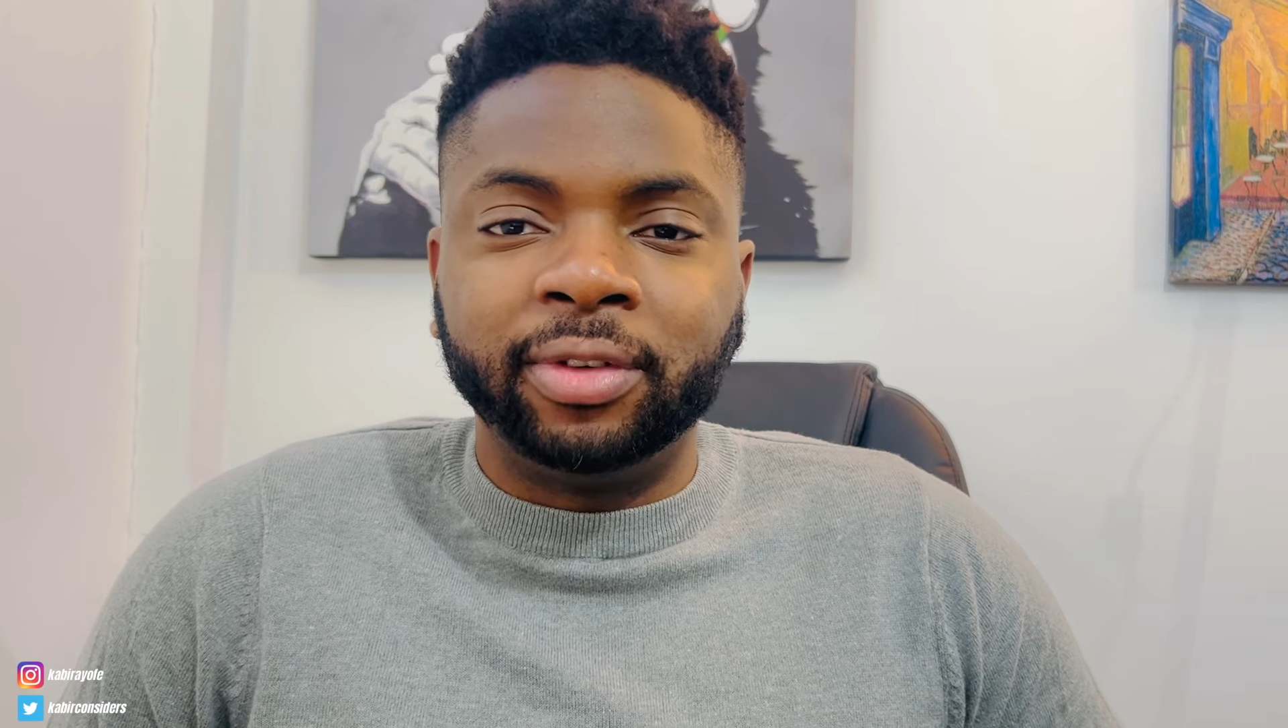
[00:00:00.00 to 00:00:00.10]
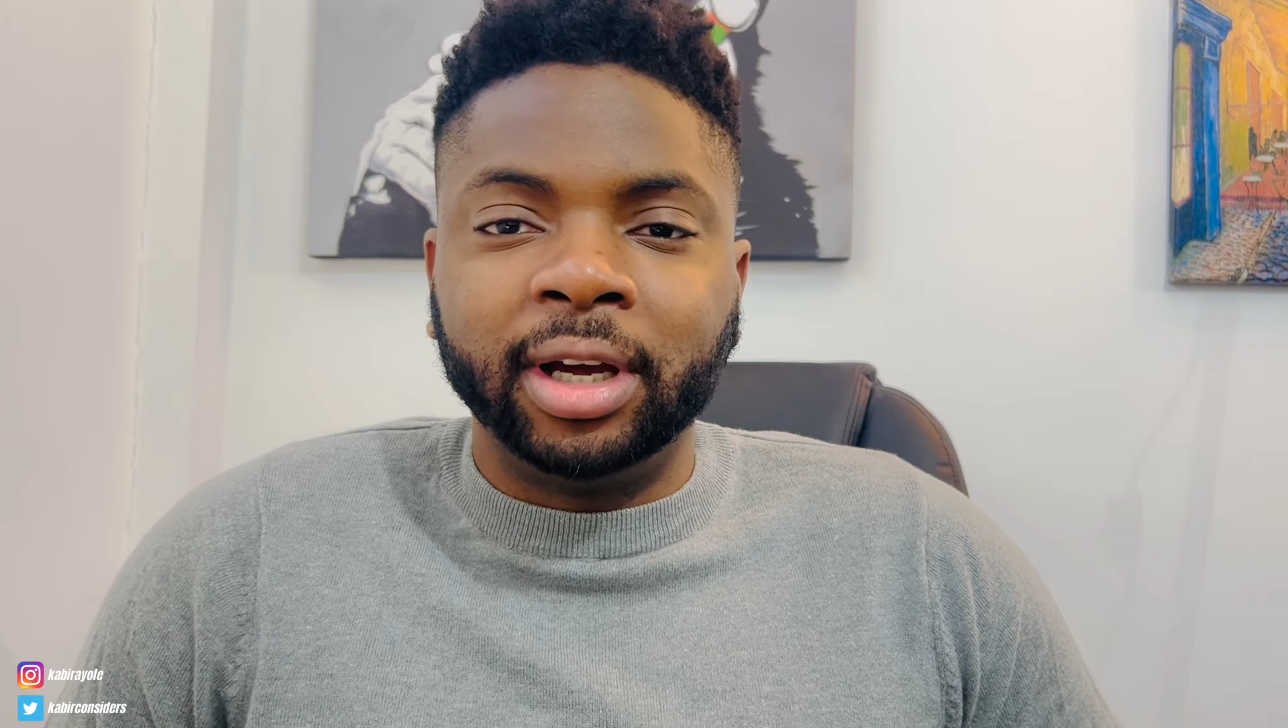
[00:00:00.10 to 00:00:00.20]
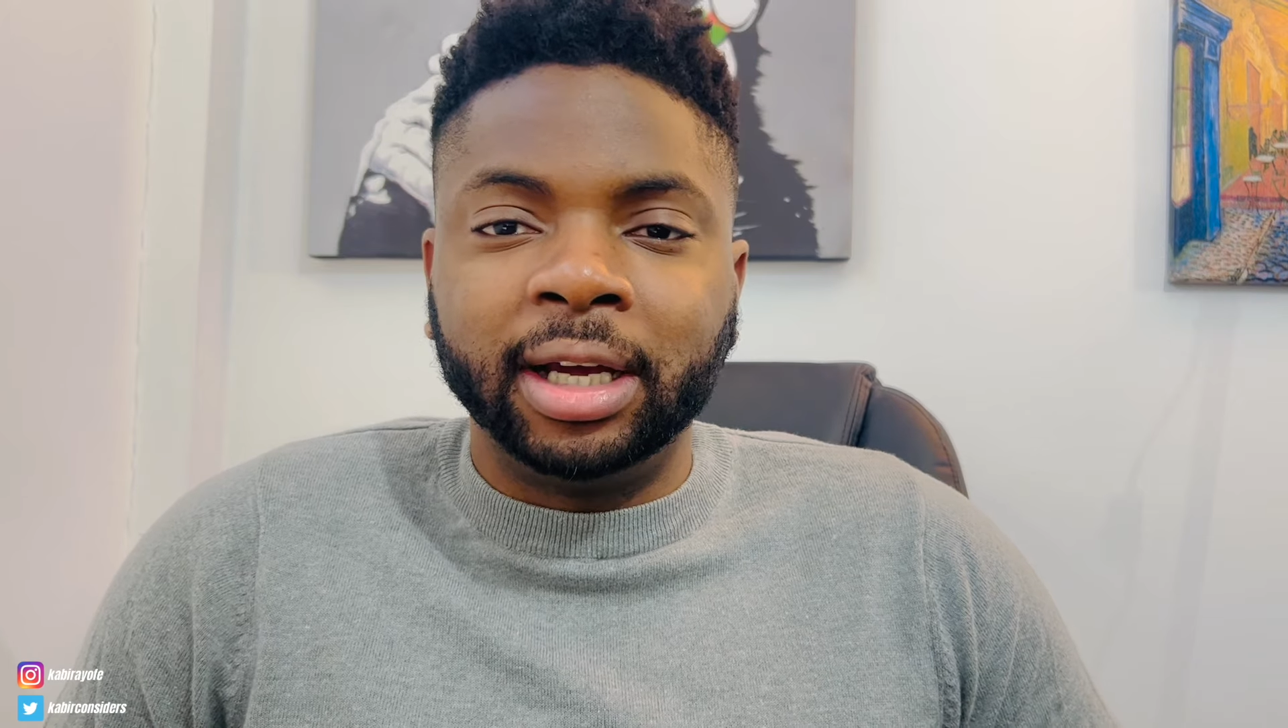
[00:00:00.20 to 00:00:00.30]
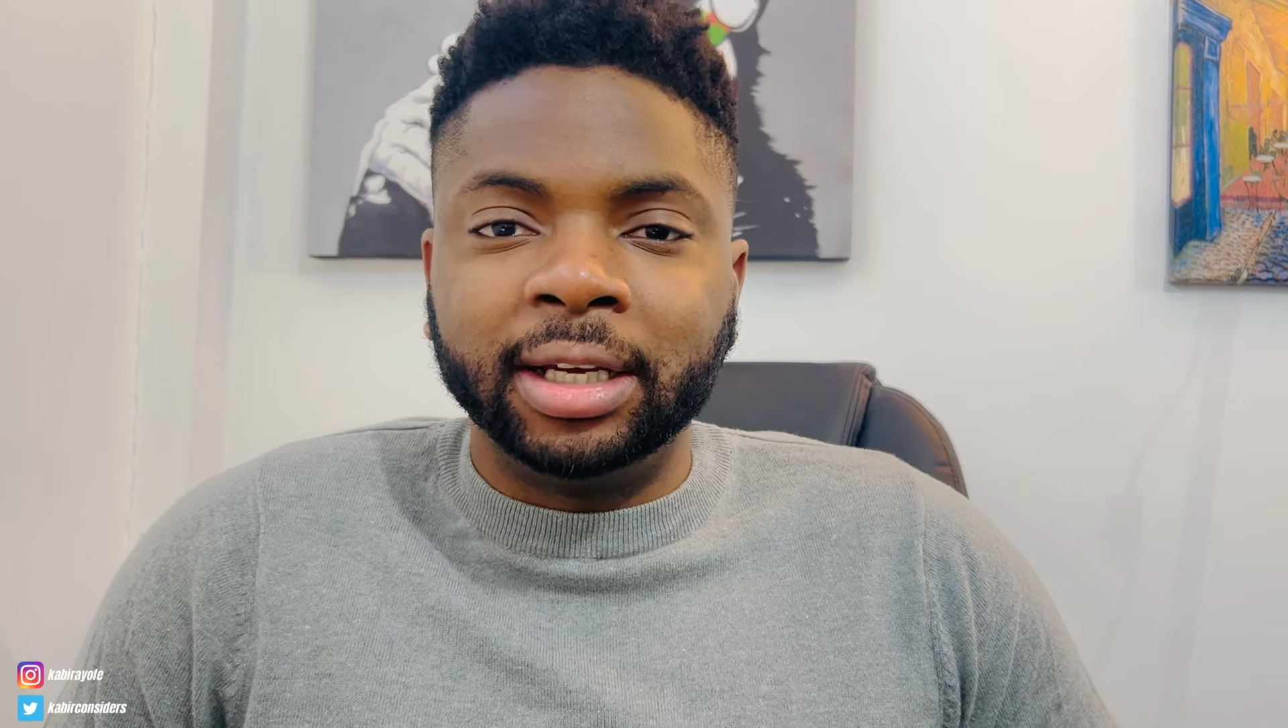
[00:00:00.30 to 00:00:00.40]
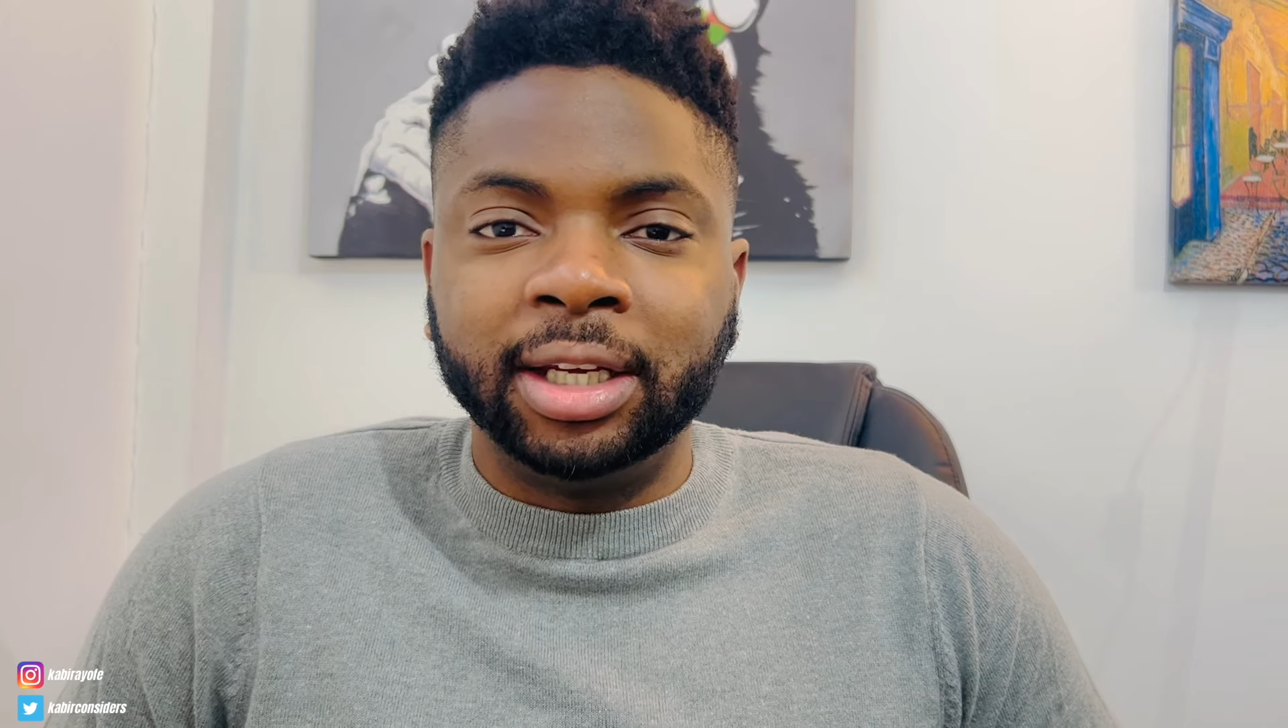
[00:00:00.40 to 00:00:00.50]

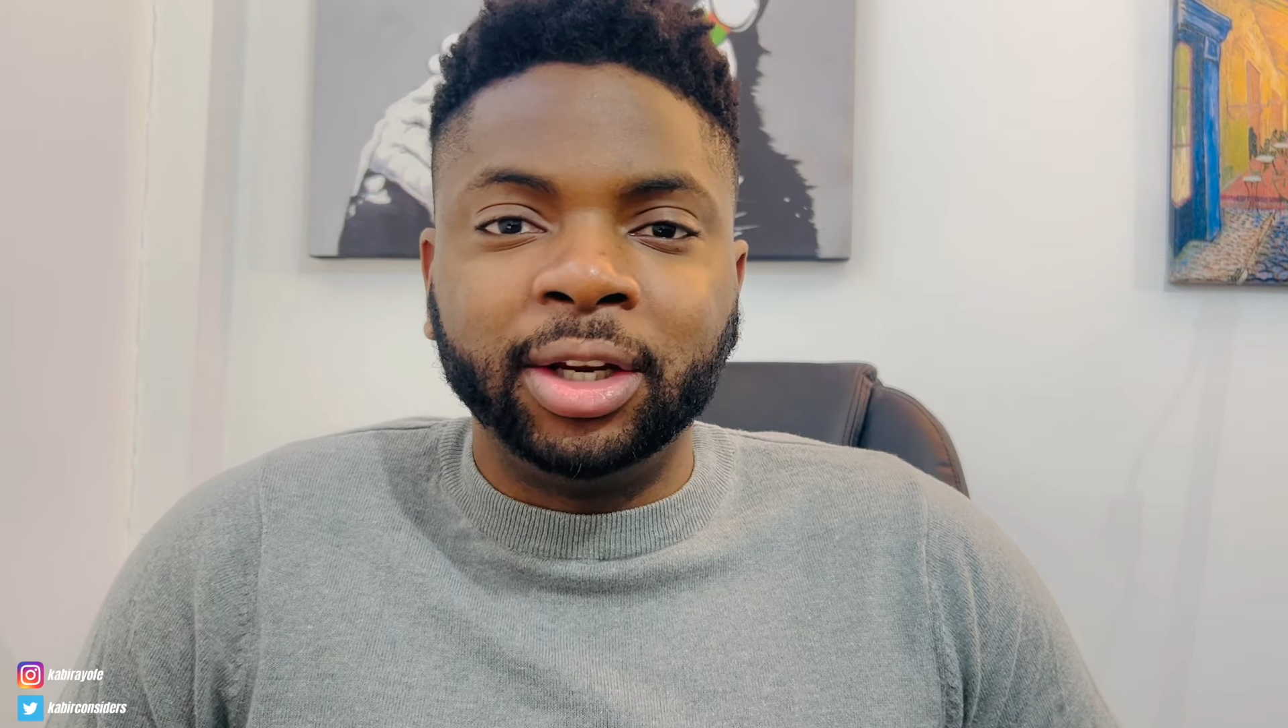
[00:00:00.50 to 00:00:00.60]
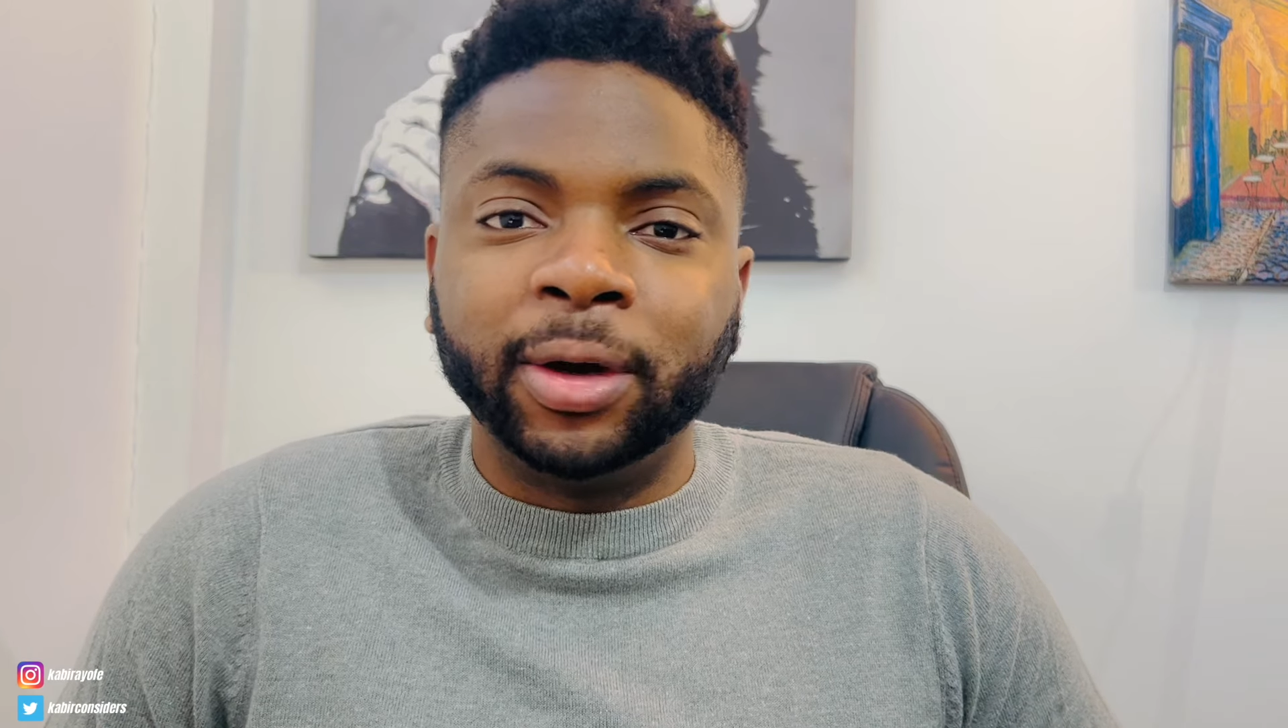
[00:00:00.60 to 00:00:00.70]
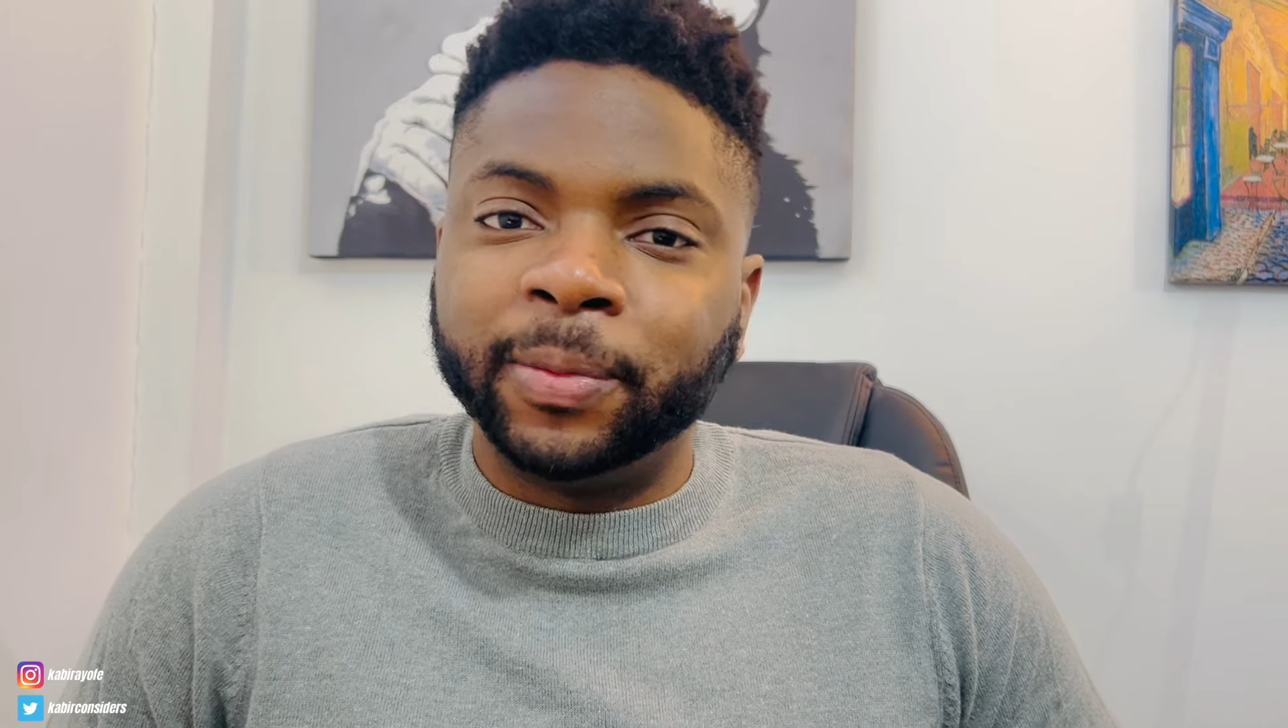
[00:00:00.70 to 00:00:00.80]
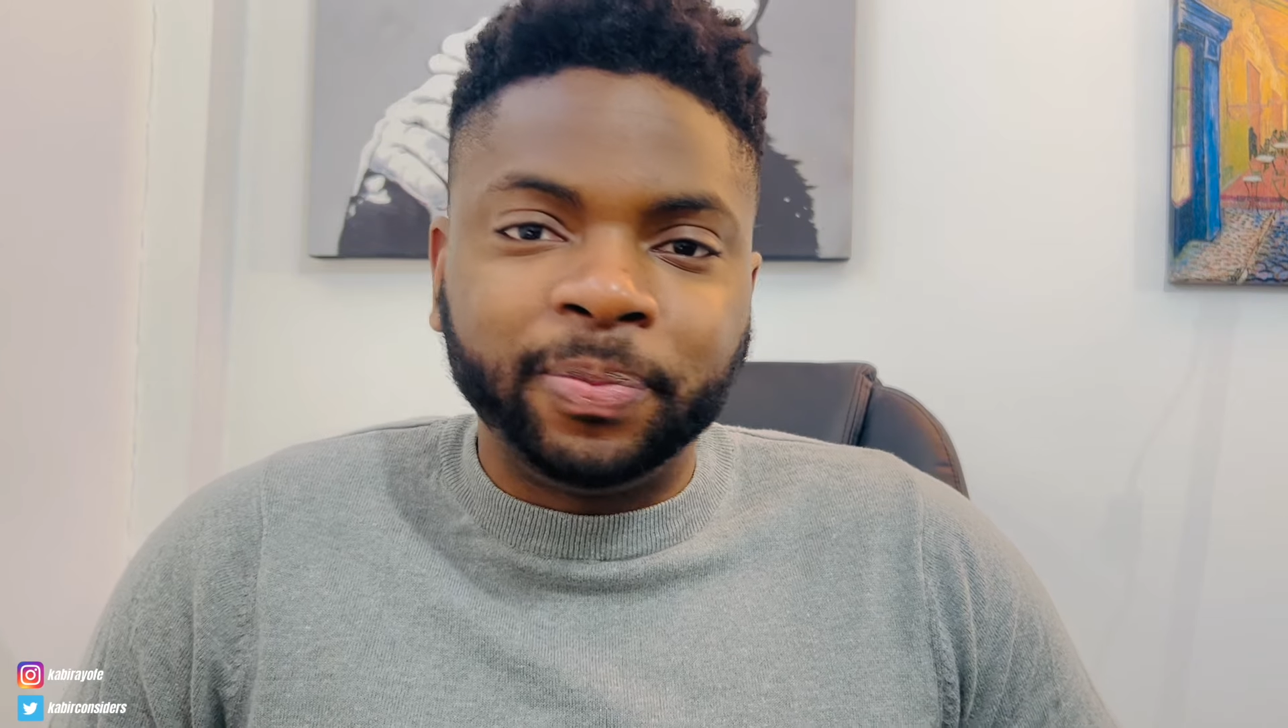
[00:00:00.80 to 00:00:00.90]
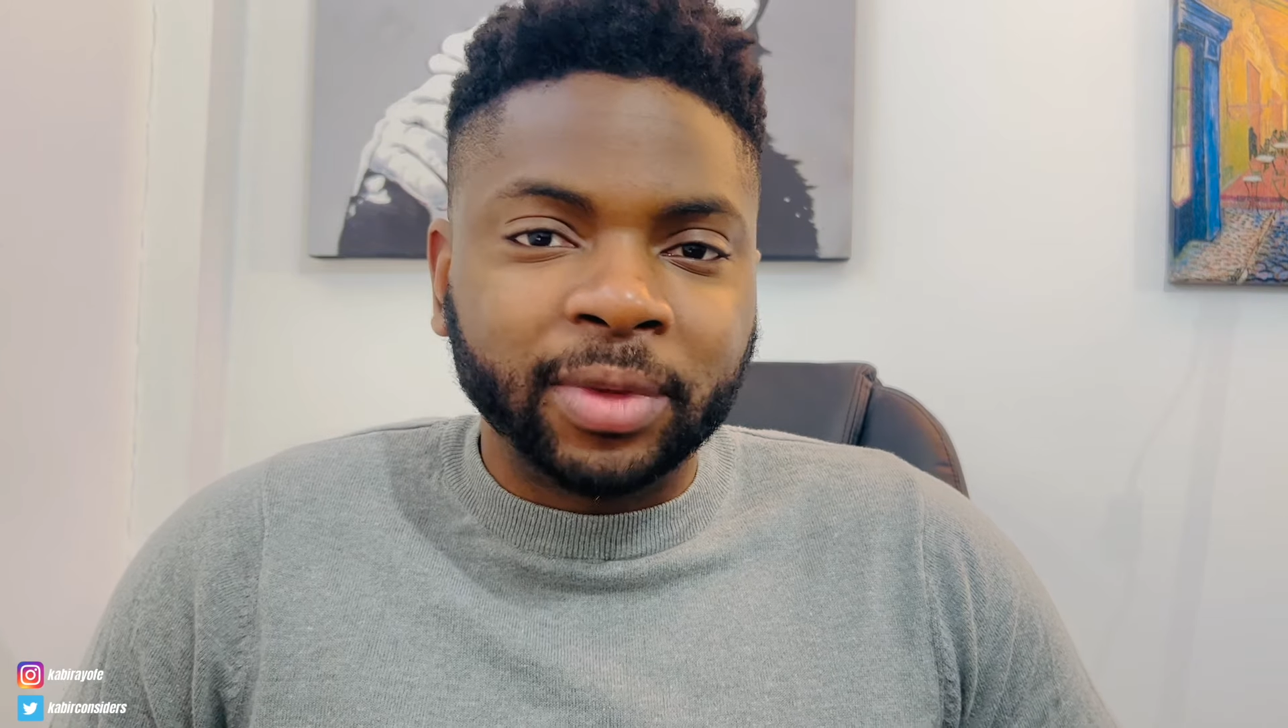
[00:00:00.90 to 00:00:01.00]
uh, you know,